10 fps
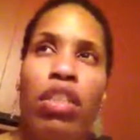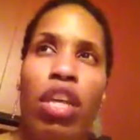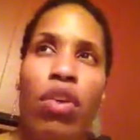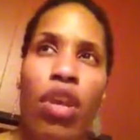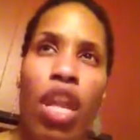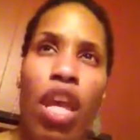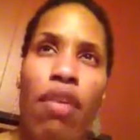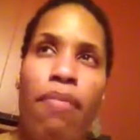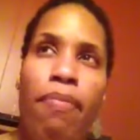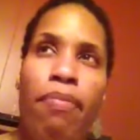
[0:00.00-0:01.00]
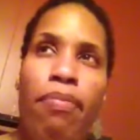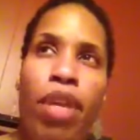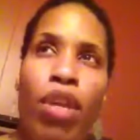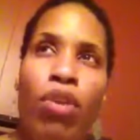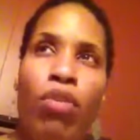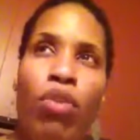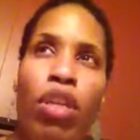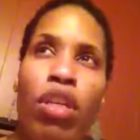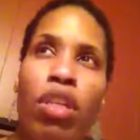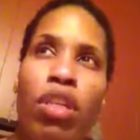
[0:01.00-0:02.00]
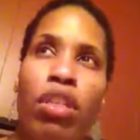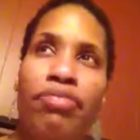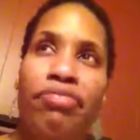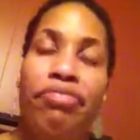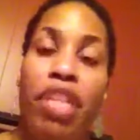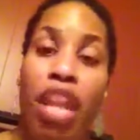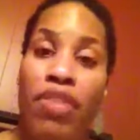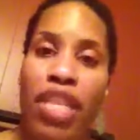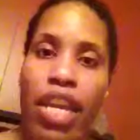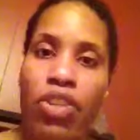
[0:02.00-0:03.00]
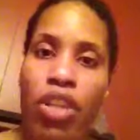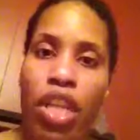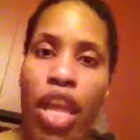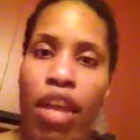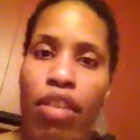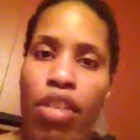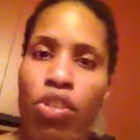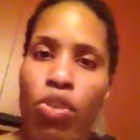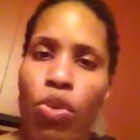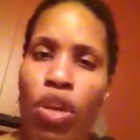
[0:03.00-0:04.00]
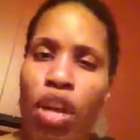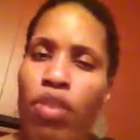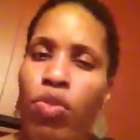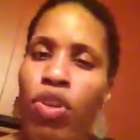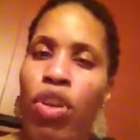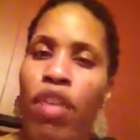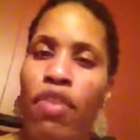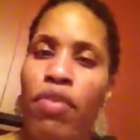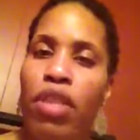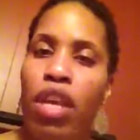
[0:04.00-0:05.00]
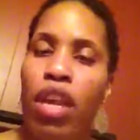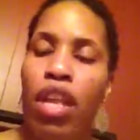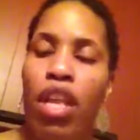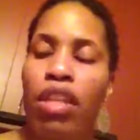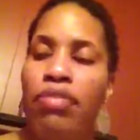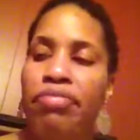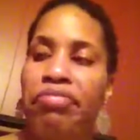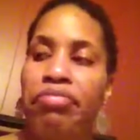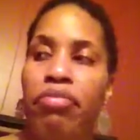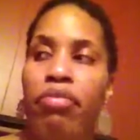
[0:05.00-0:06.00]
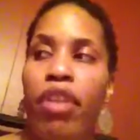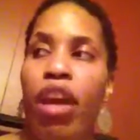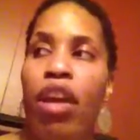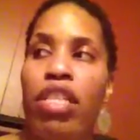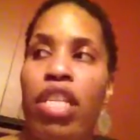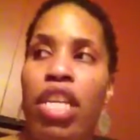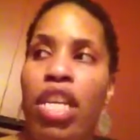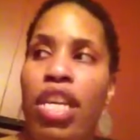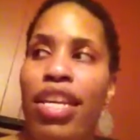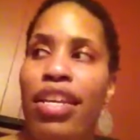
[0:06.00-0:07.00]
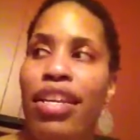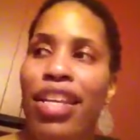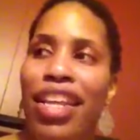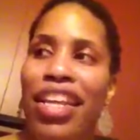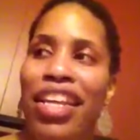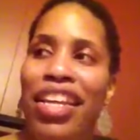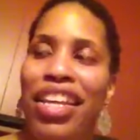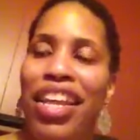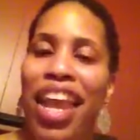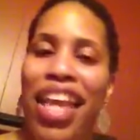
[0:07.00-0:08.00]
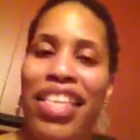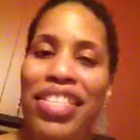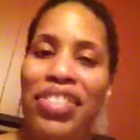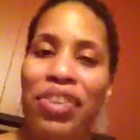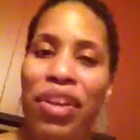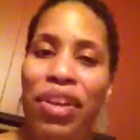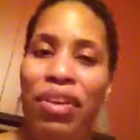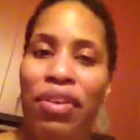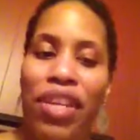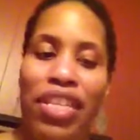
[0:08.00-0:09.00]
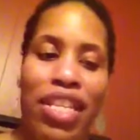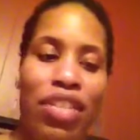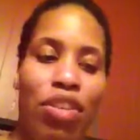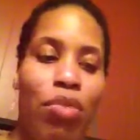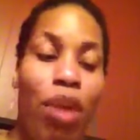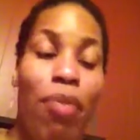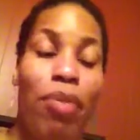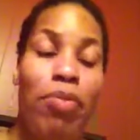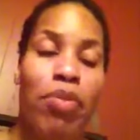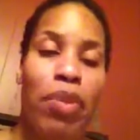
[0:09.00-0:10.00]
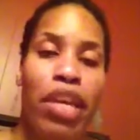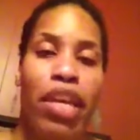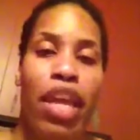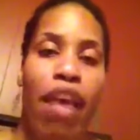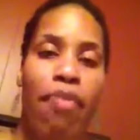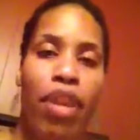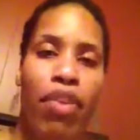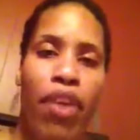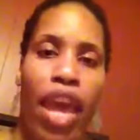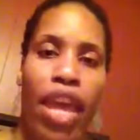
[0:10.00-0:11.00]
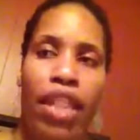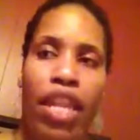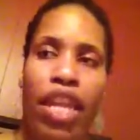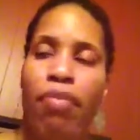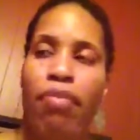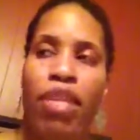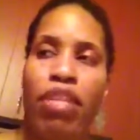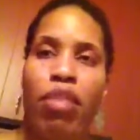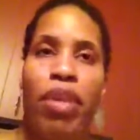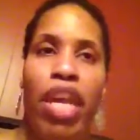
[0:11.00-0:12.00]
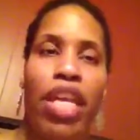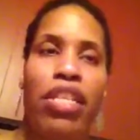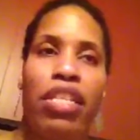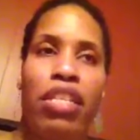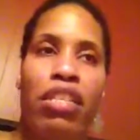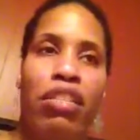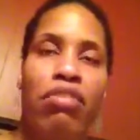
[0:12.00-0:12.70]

coconut milk, and that was actually like out the store. And I was wondering if it was gonna cause any like gastrointestinal problems, but I've been okay. Like my stomach hasn't